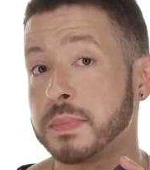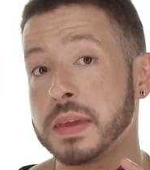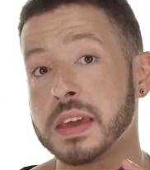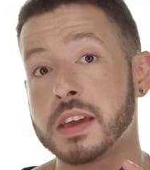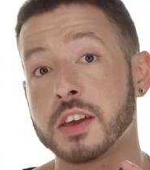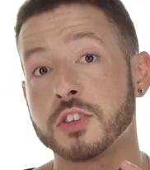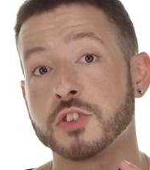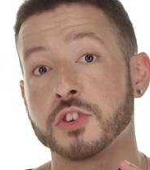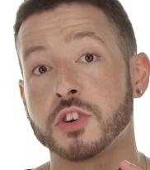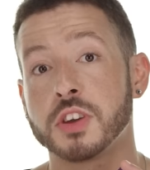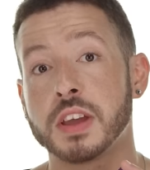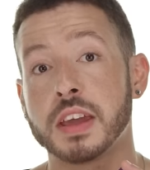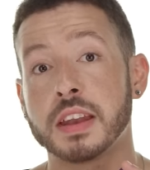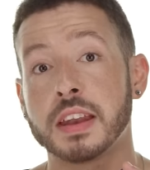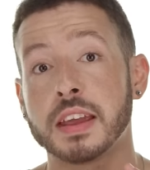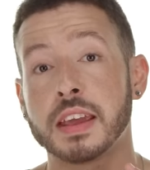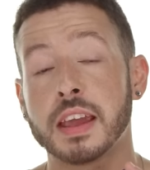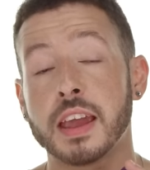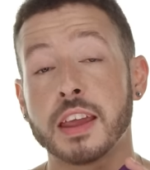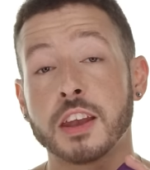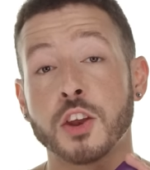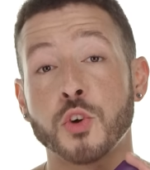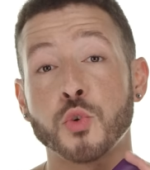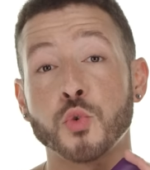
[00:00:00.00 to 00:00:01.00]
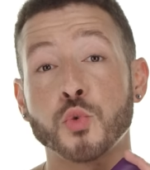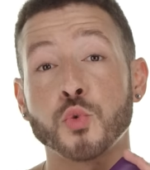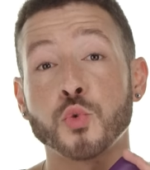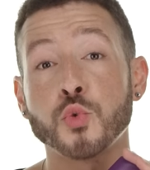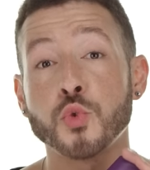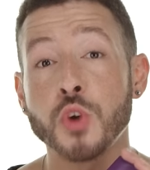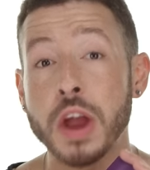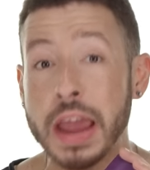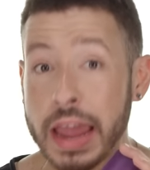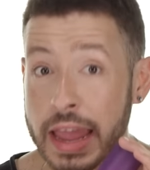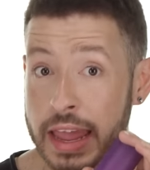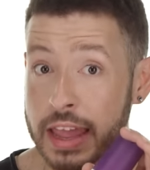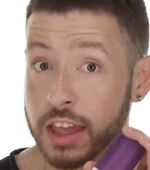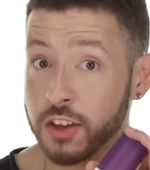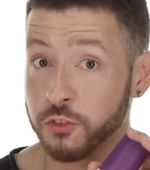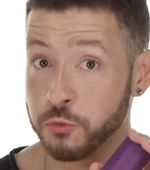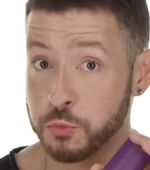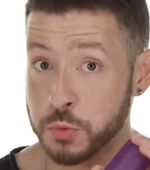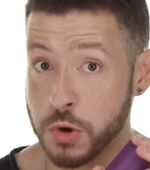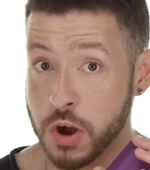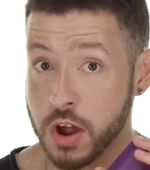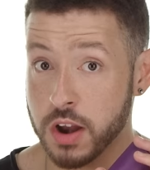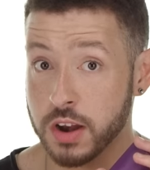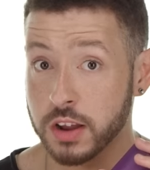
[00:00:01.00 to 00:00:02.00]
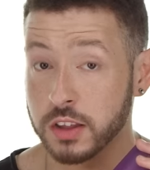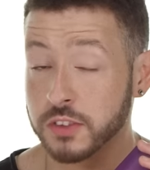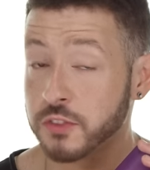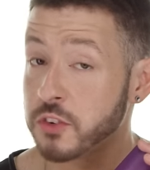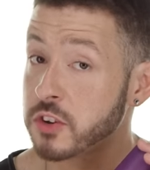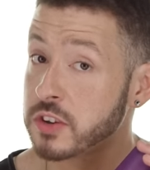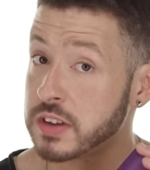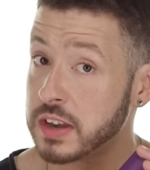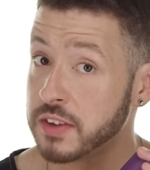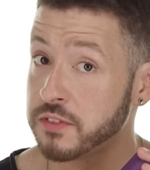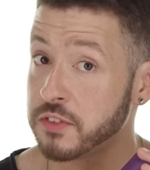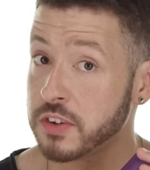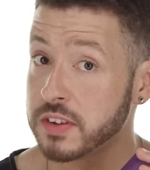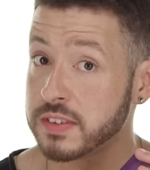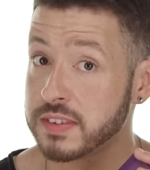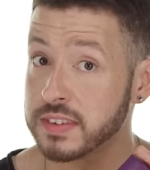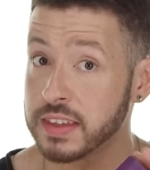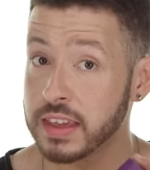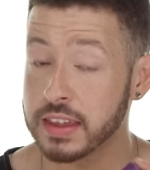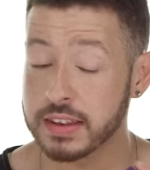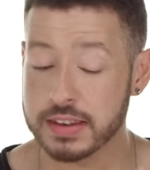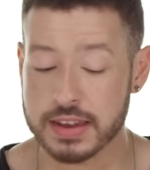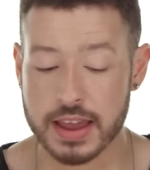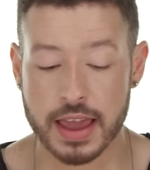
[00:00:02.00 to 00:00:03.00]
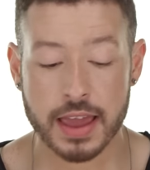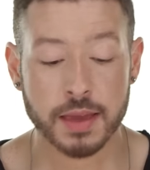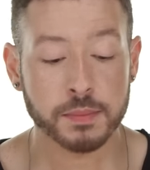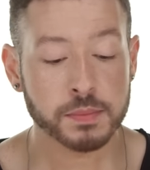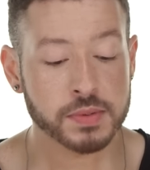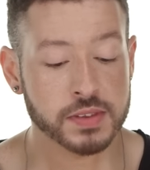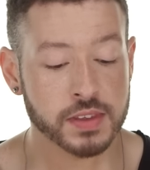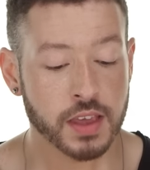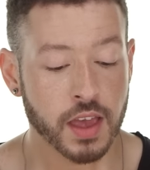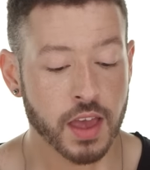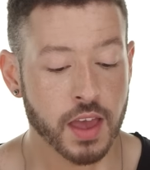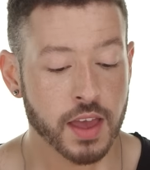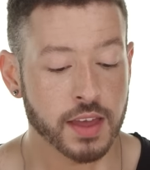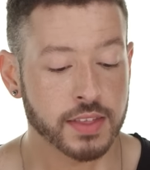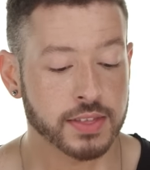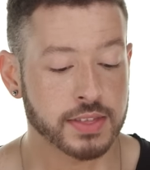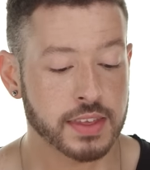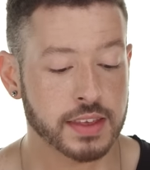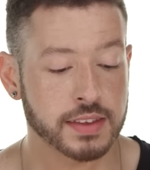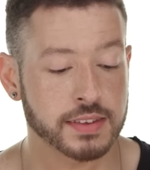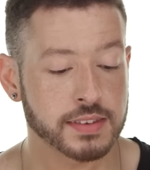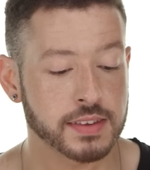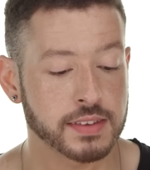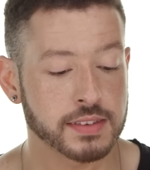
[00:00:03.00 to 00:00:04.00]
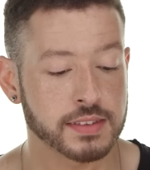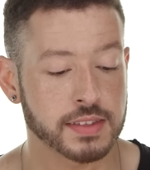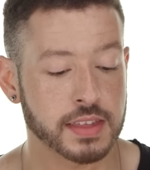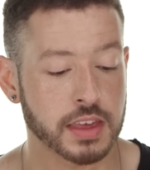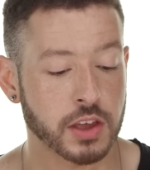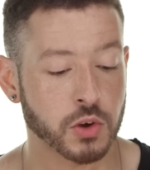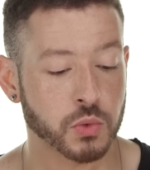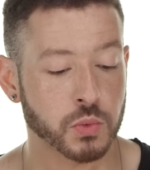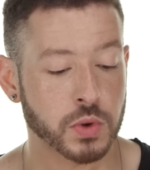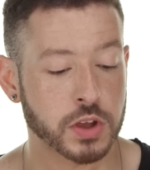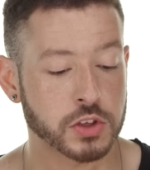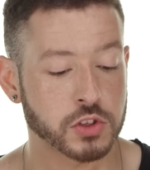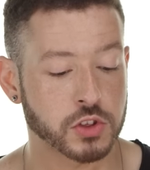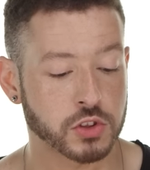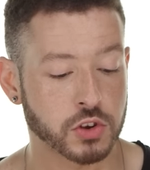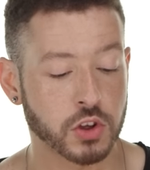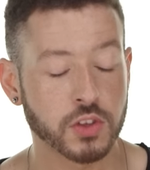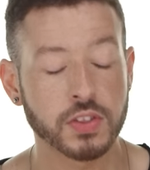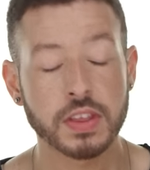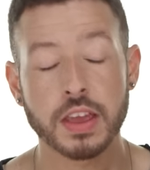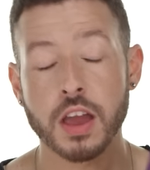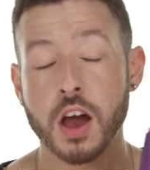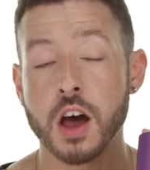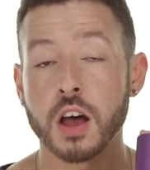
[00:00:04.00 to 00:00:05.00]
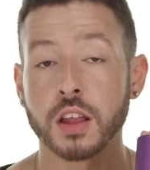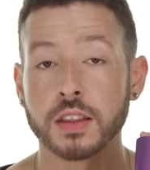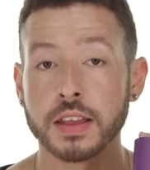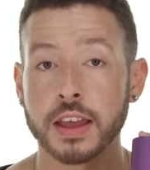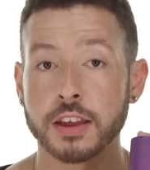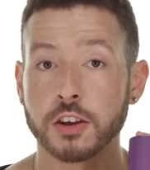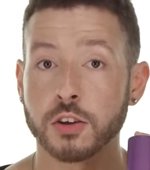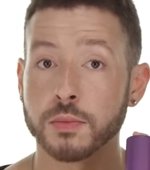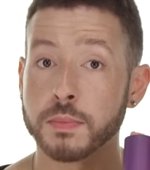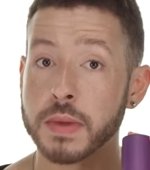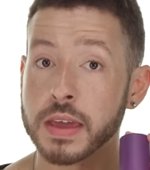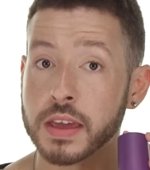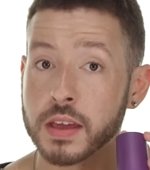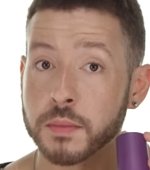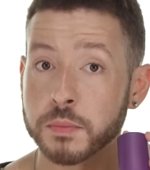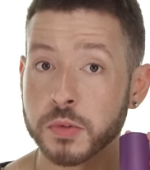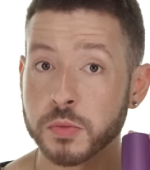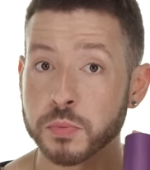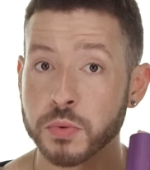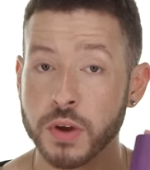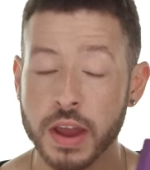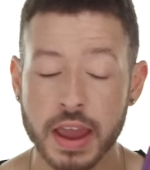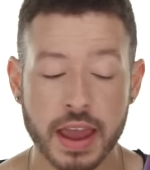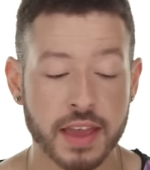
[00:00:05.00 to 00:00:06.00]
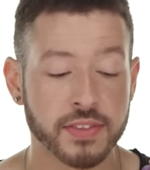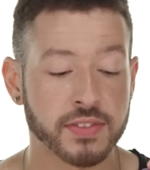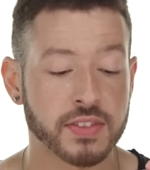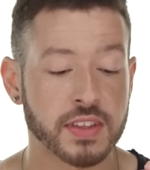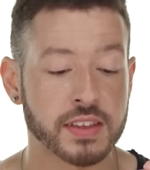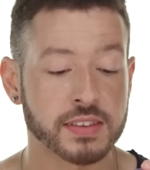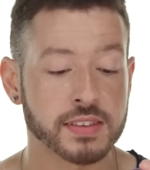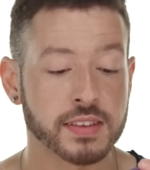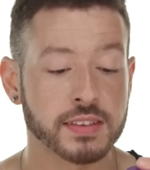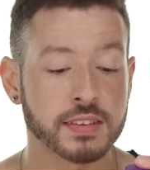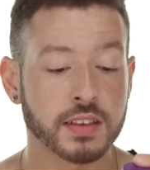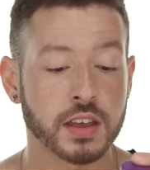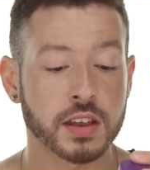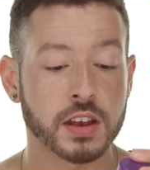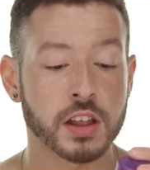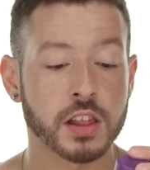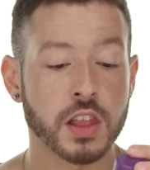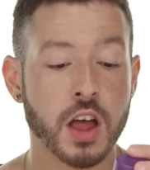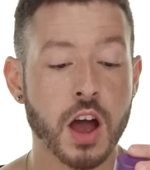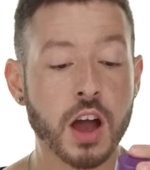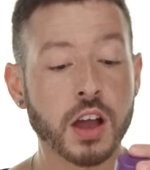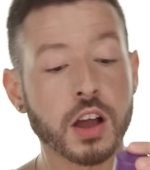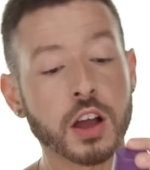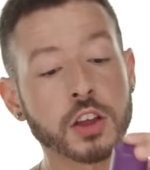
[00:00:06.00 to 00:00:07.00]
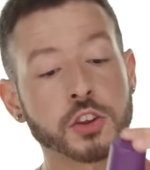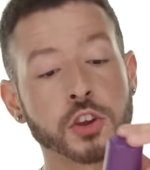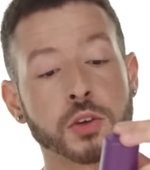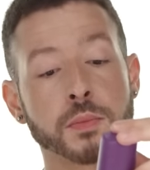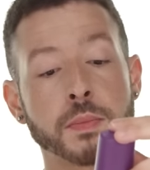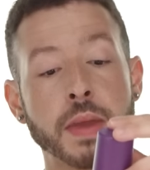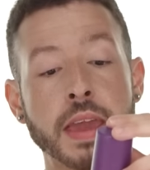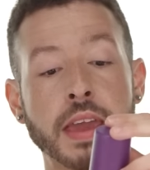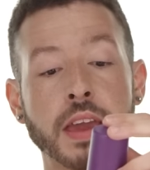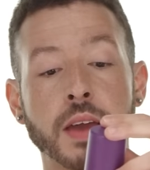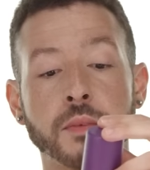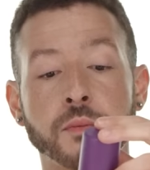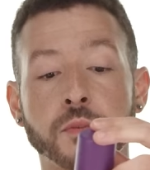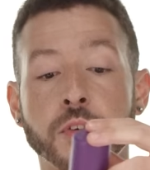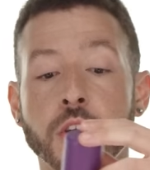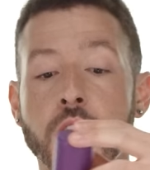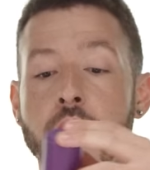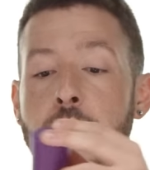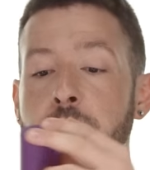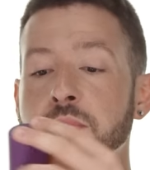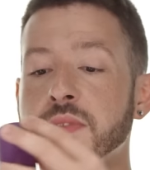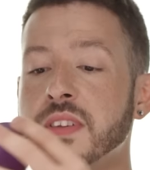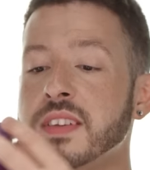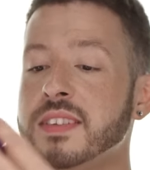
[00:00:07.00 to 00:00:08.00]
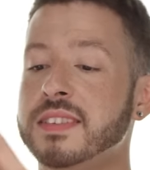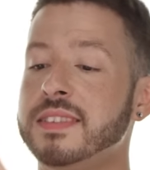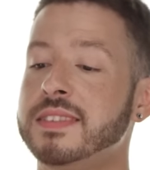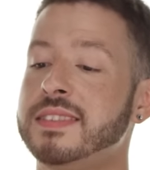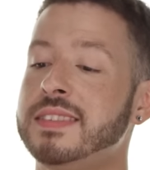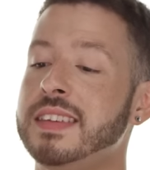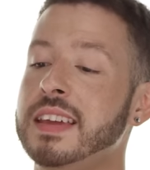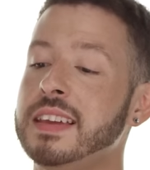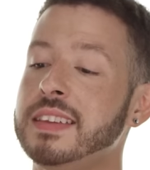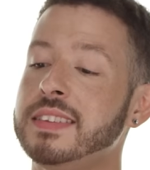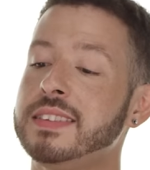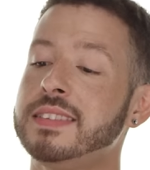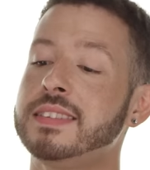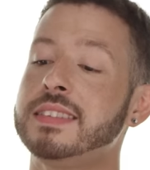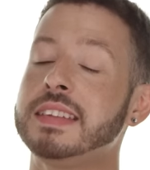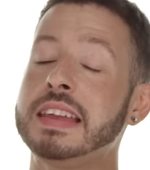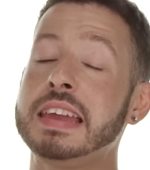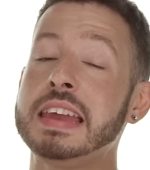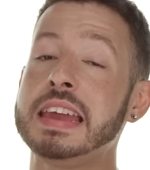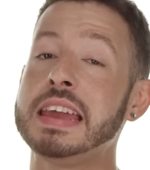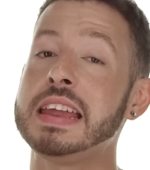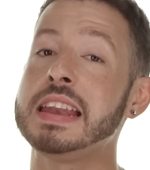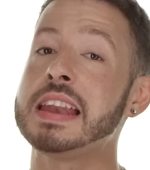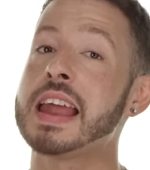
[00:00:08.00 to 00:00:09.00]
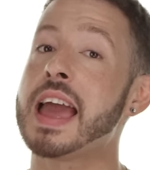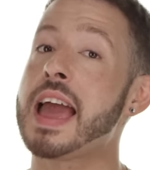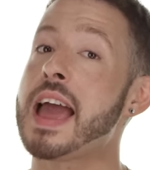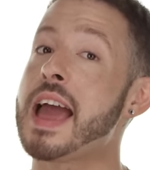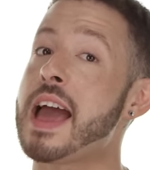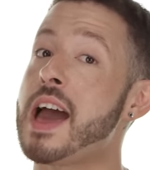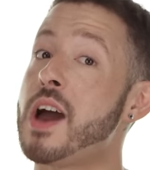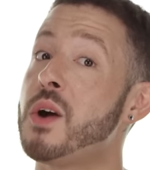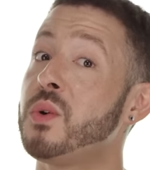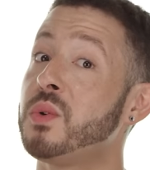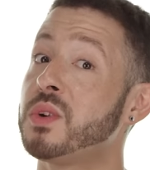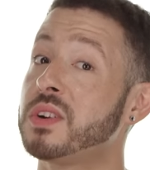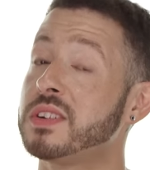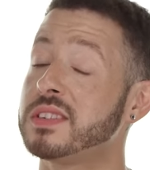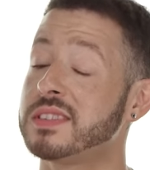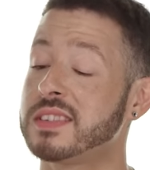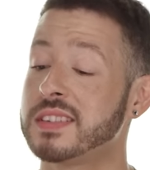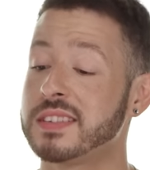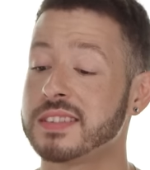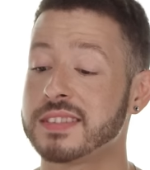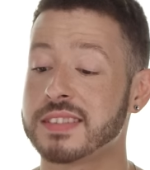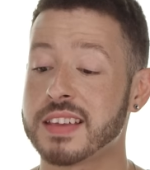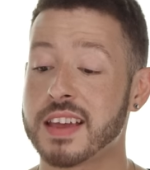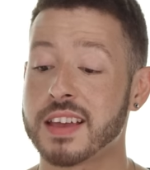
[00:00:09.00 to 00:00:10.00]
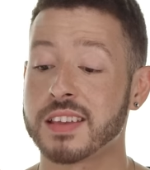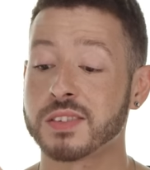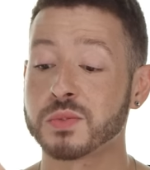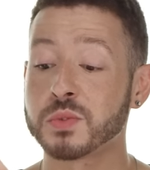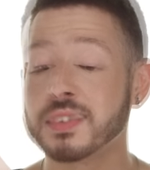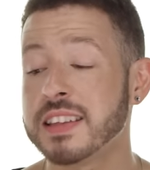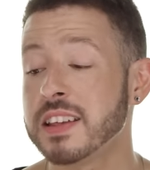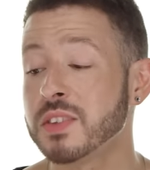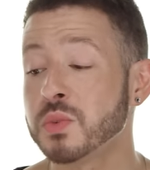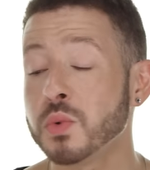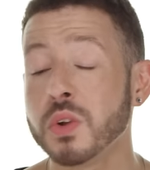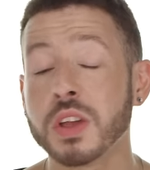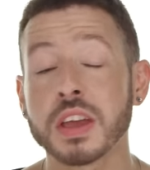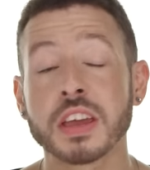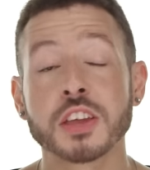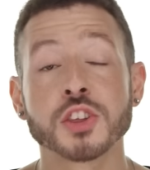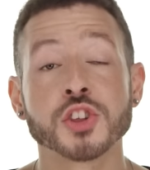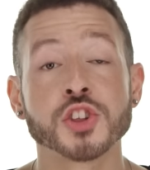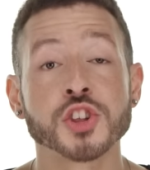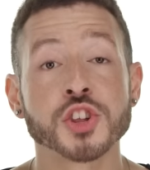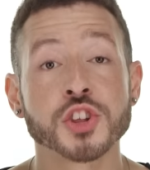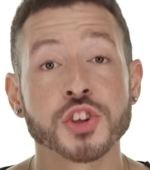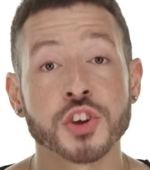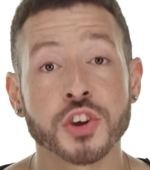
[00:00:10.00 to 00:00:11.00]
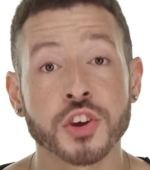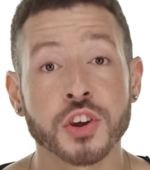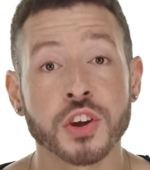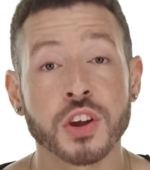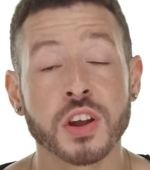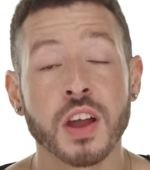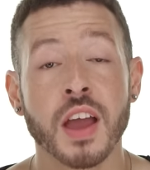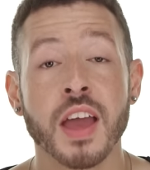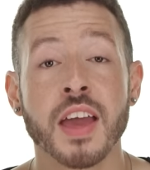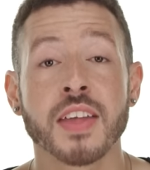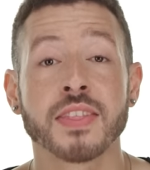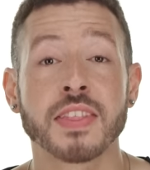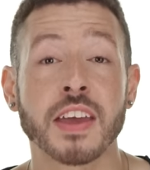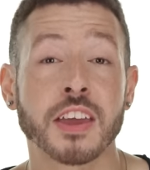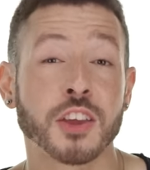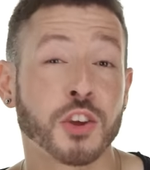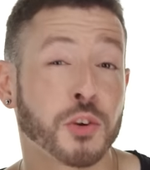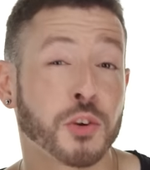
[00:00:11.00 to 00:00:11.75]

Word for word: because you're getting an array of products for different skin types. This is the original, the All Nighter Makeup Spray, and this is going to lock on your makeup for up to 16 hours, it says. This will ensure that